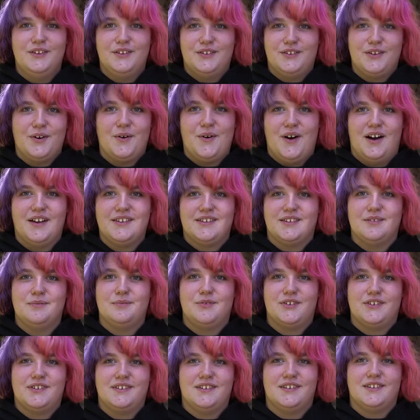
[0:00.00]
It's so
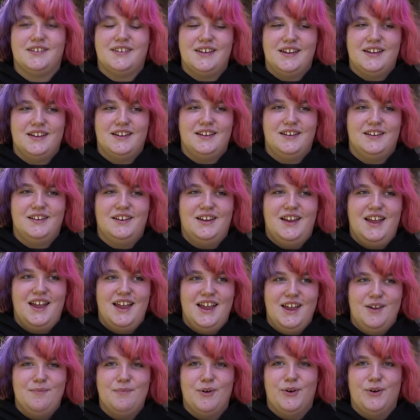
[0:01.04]
awesome just to see it in